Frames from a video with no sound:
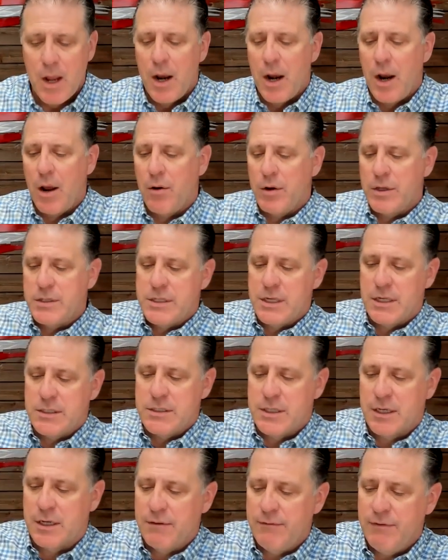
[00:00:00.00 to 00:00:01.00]
Now, it says
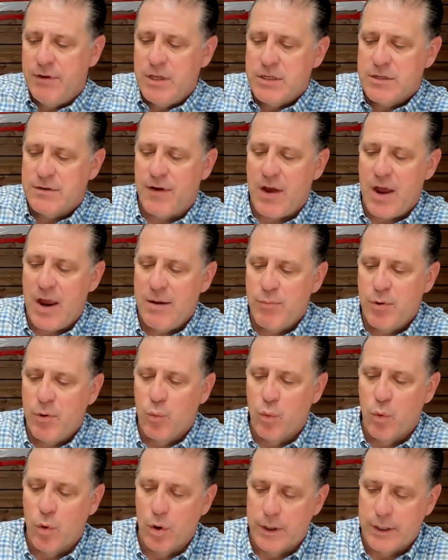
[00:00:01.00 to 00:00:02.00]
the convenience of
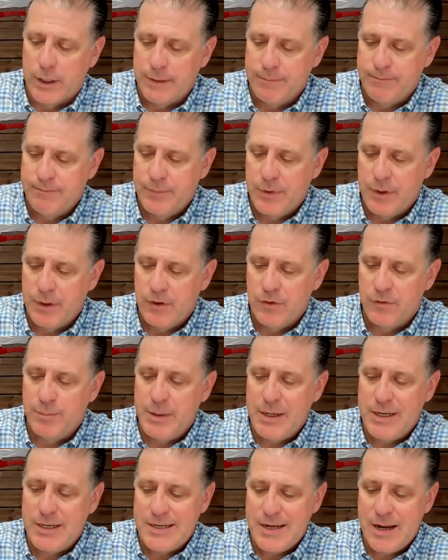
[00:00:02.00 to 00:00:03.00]
hybrid working is
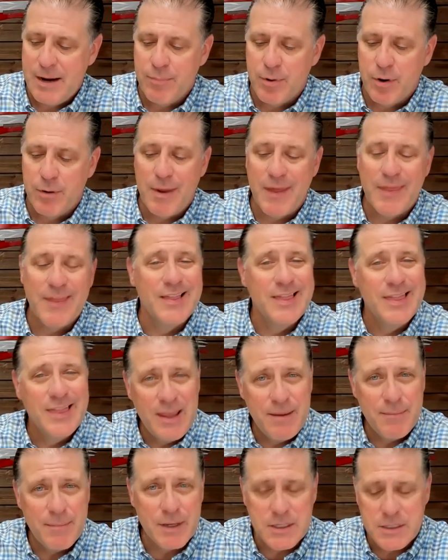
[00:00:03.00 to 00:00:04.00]
being tempered by the
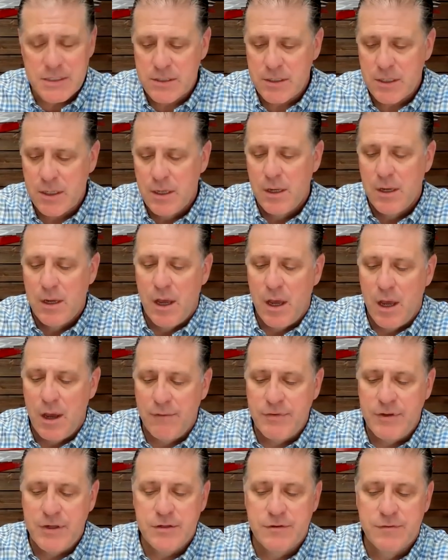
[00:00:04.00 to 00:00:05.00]
limits
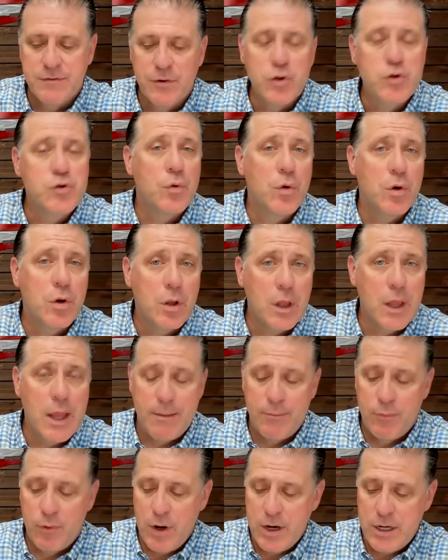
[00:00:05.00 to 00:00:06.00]
of these virtual
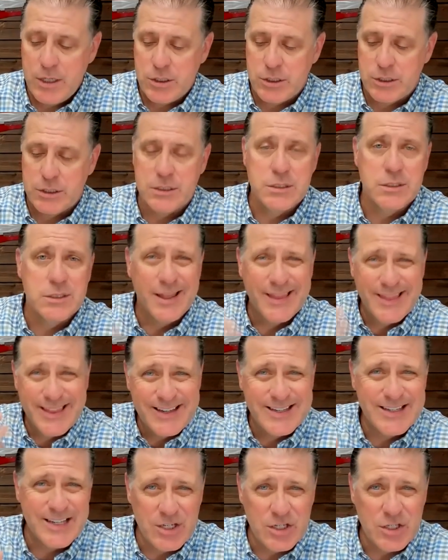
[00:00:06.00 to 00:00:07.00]
collaborations, the
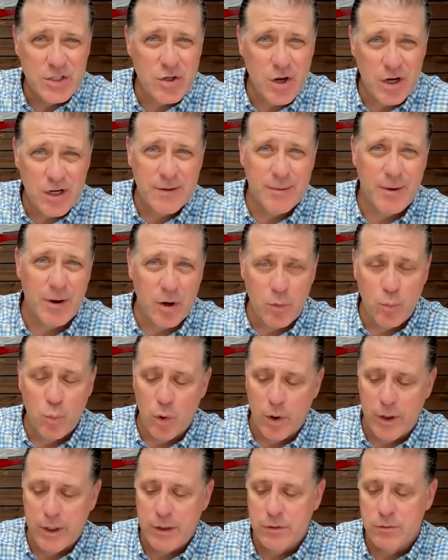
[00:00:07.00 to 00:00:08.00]
things I just talked about,
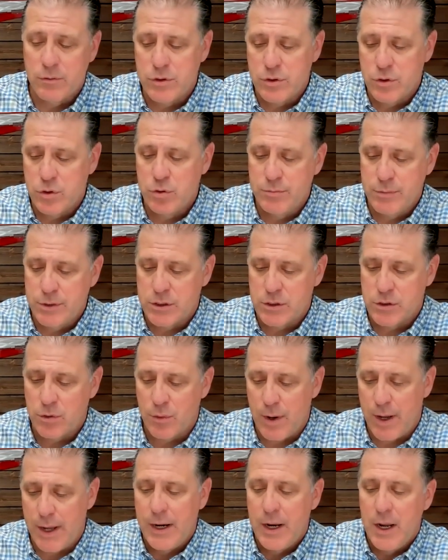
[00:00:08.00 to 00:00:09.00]
working through Zoom and
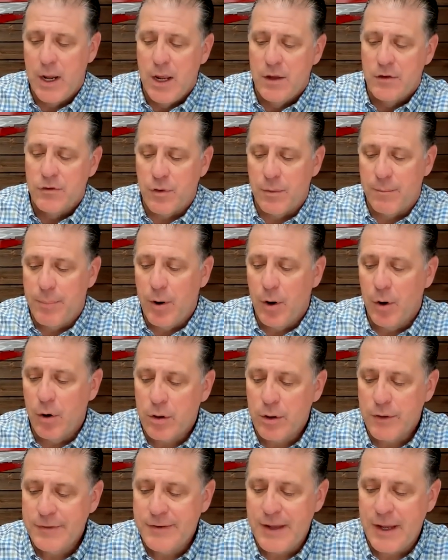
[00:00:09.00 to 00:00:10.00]
so on. So
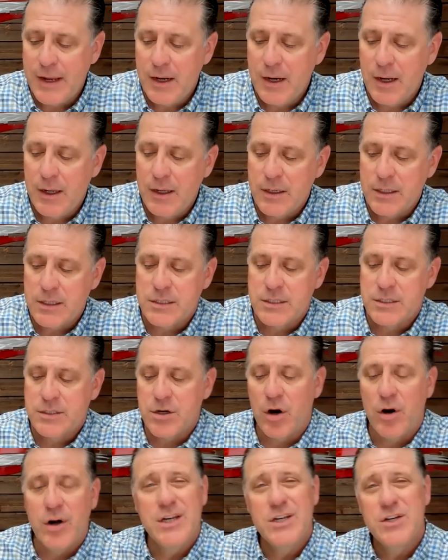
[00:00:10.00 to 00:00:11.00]
empirical data is
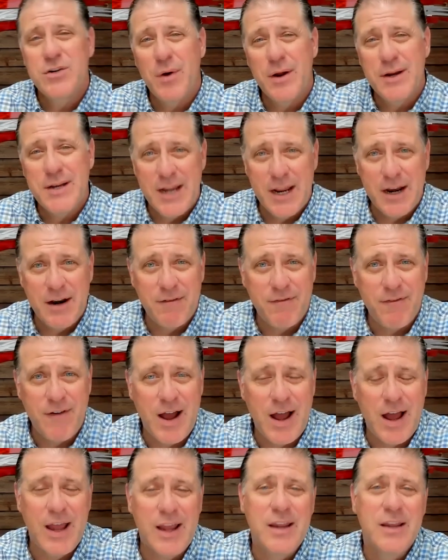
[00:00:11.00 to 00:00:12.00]
starting to
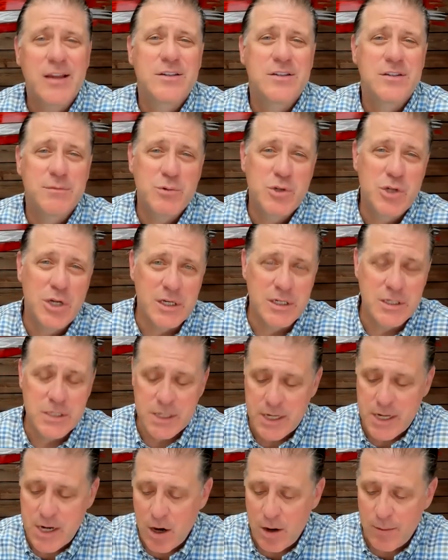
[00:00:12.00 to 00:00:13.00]
identify some chinks
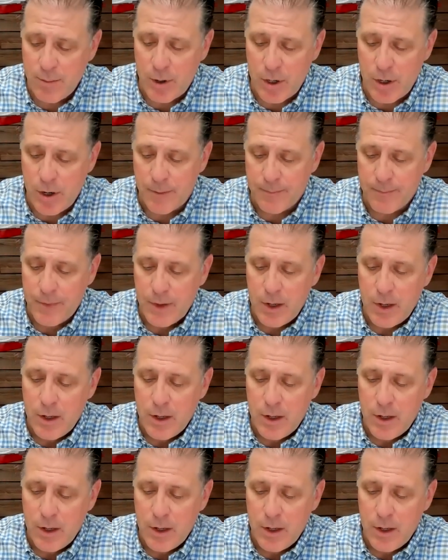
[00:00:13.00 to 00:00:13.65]
in the armor here.